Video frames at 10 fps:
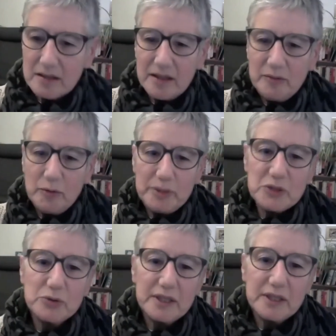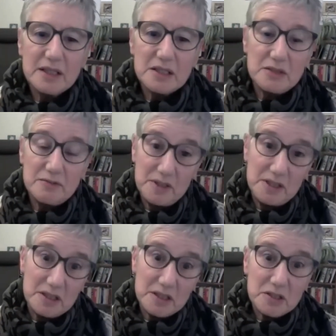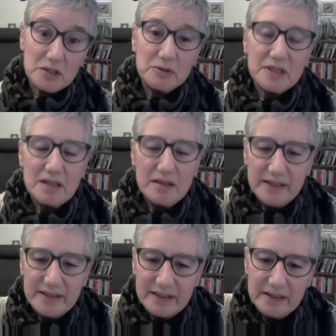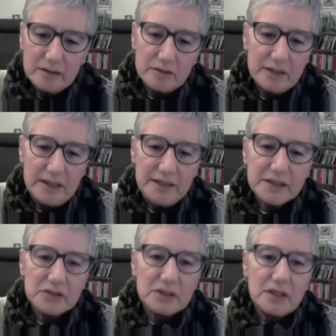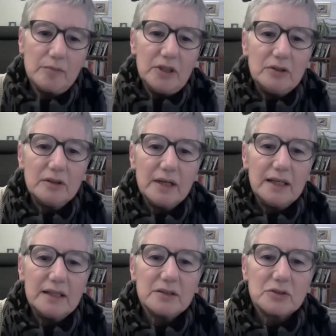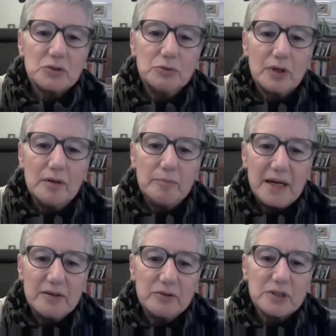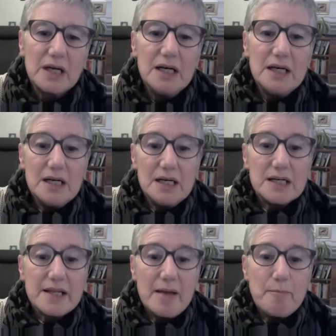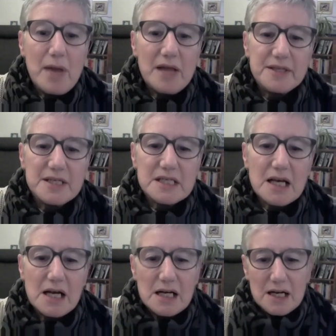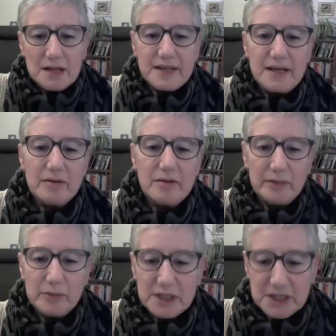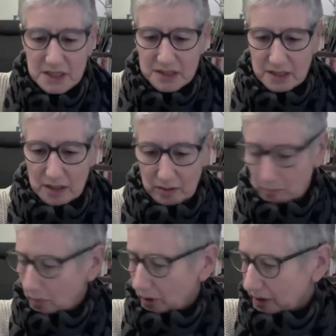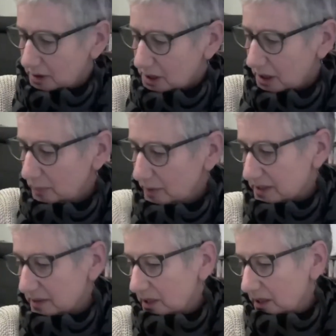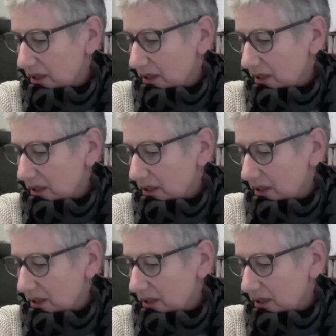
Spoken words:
I will be talking to Fergus, who's kindly agreed to come along and talk about their mother's theory, which is monotropism.